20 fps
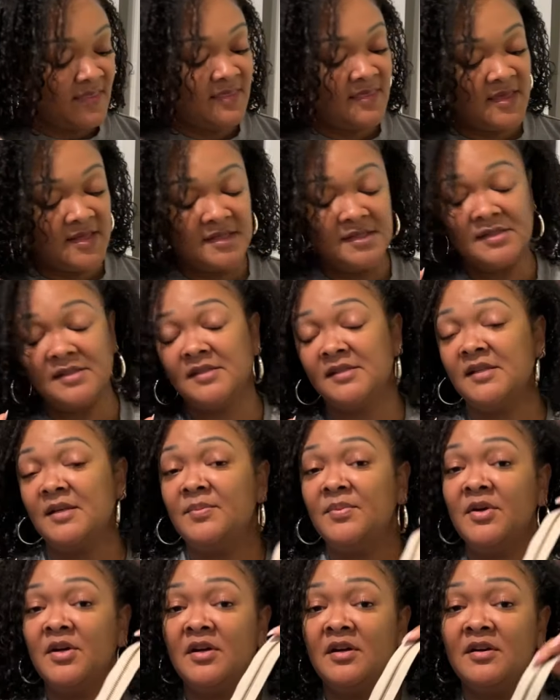this
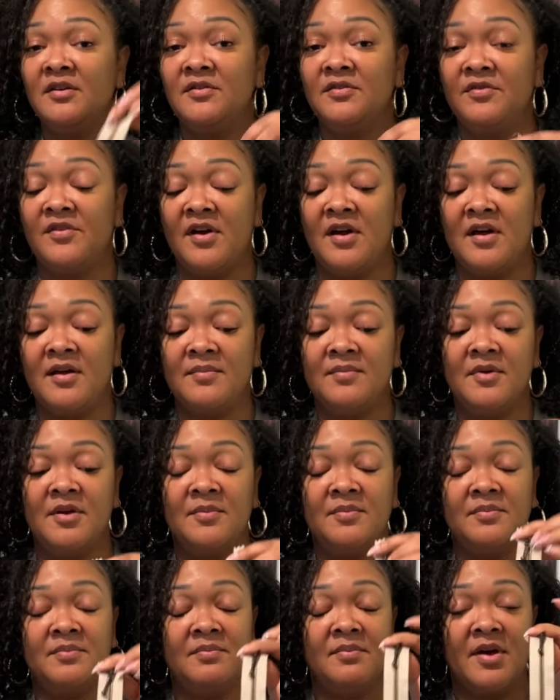zipper from
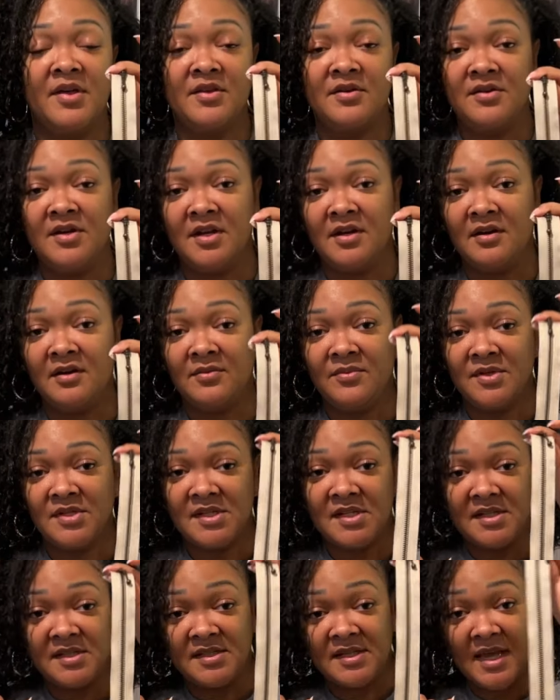Mother Knitter, which
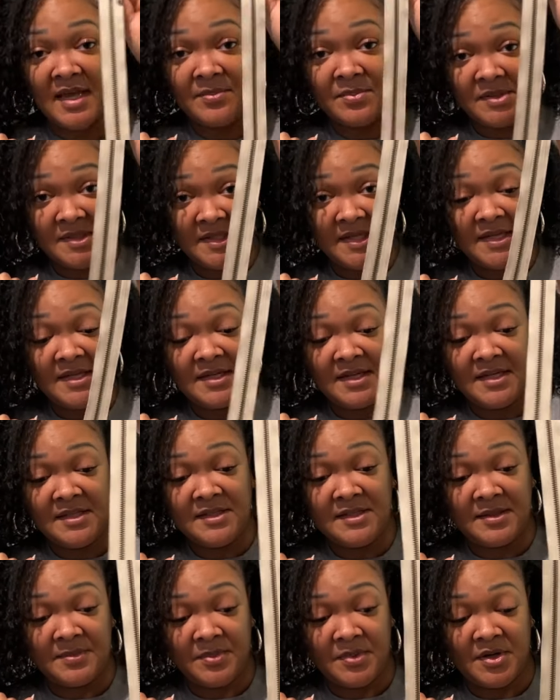is a petite
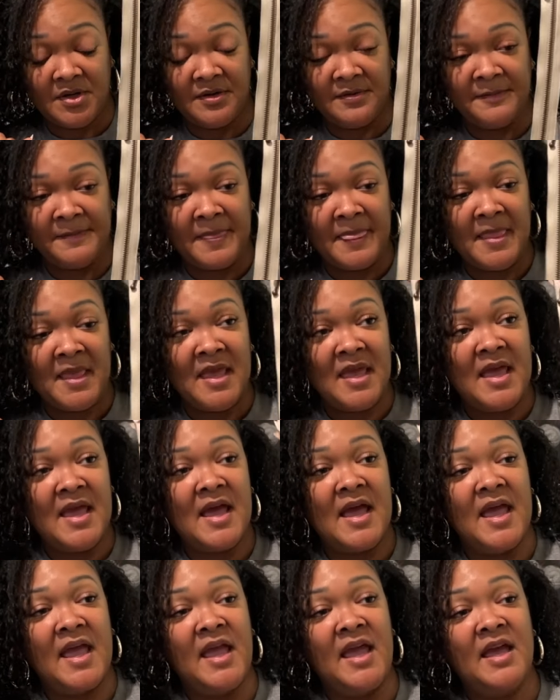knit zipper.
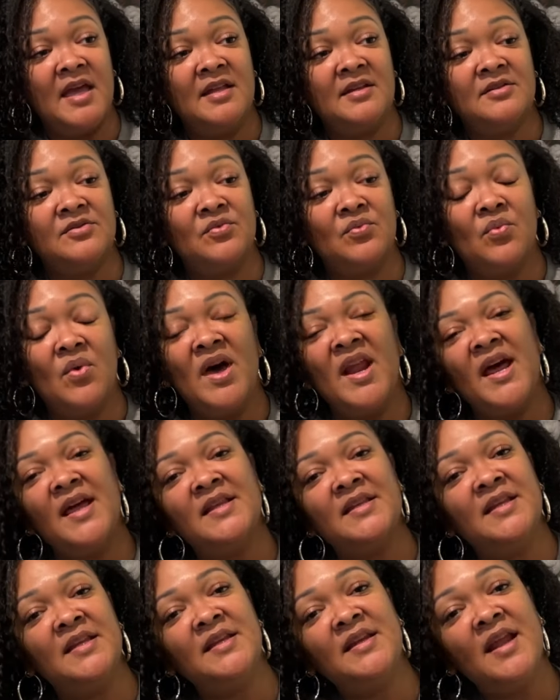And what I
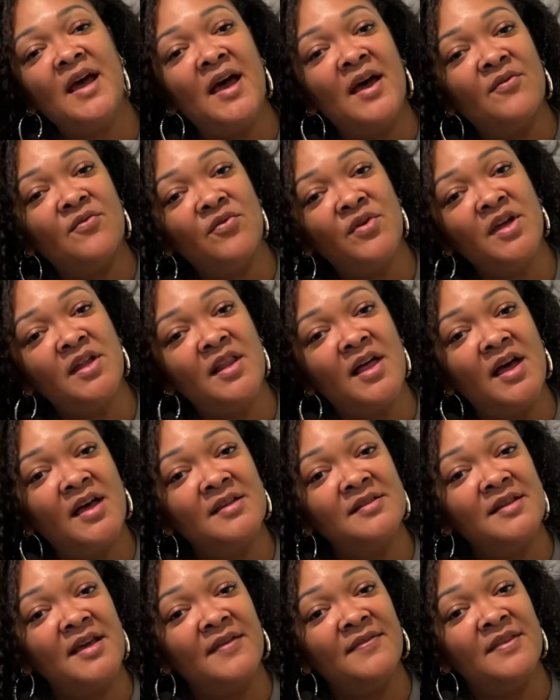did not
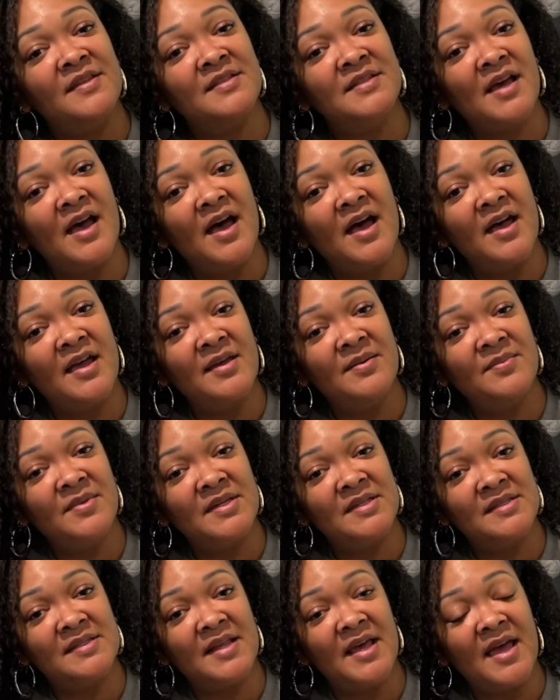realize at the time
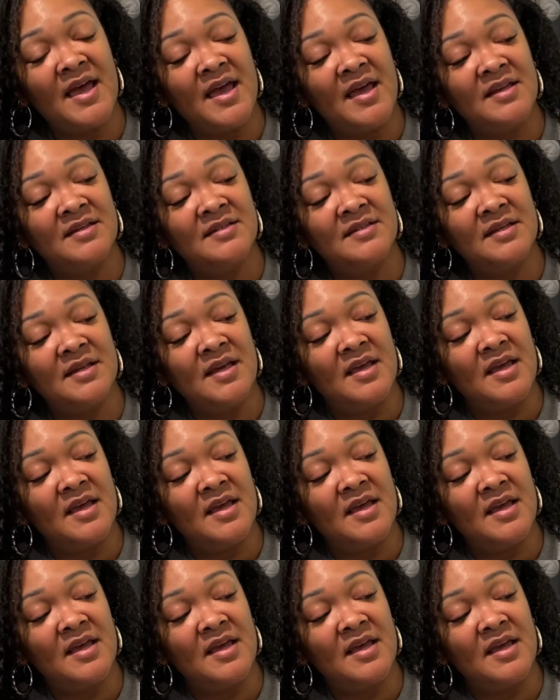is that